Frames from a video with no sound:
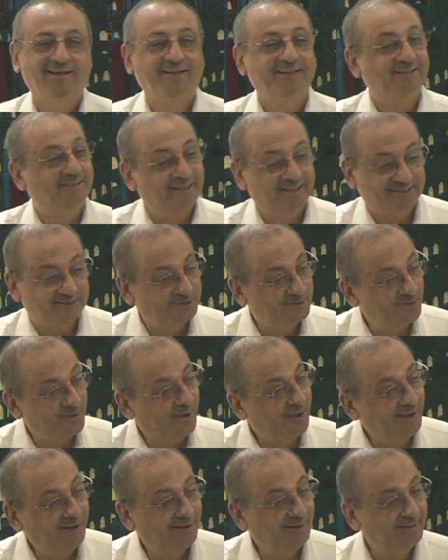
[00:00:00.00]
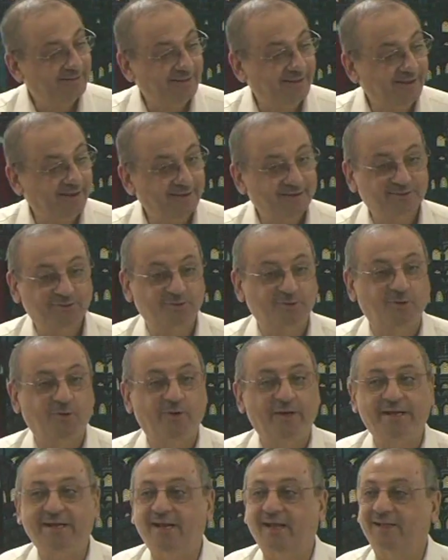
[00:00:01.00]
There is no al there. So,
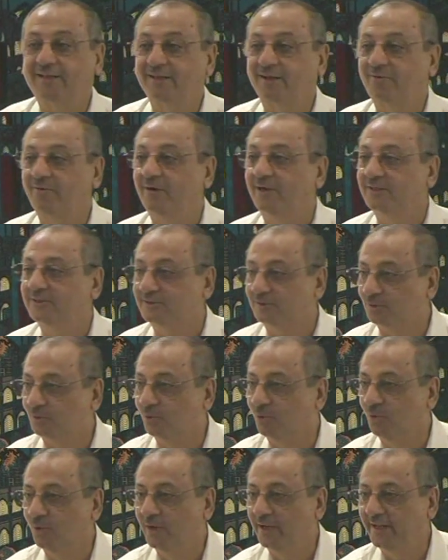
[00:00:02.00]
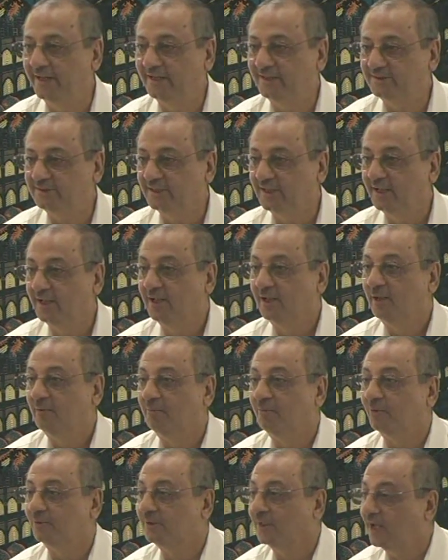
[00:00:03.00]
in other words, rule is
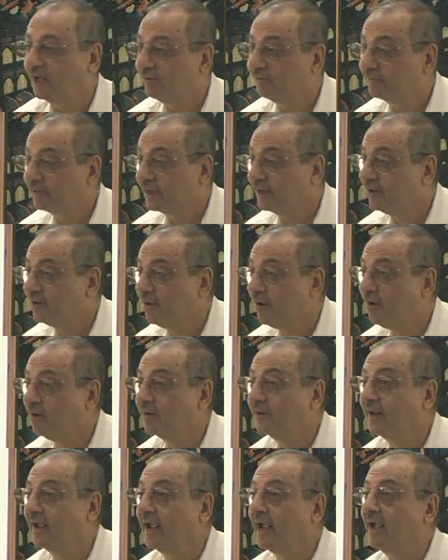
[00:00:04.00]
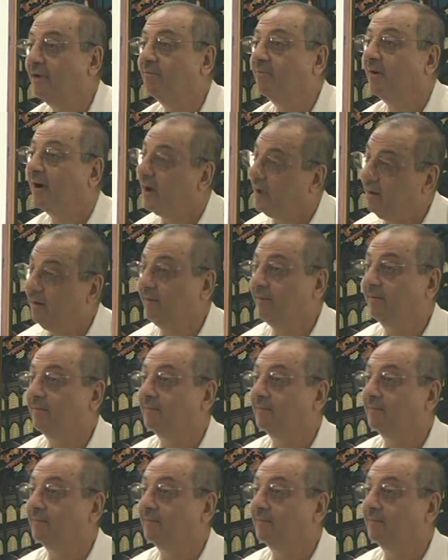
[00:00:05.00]
mudaf cannot have al.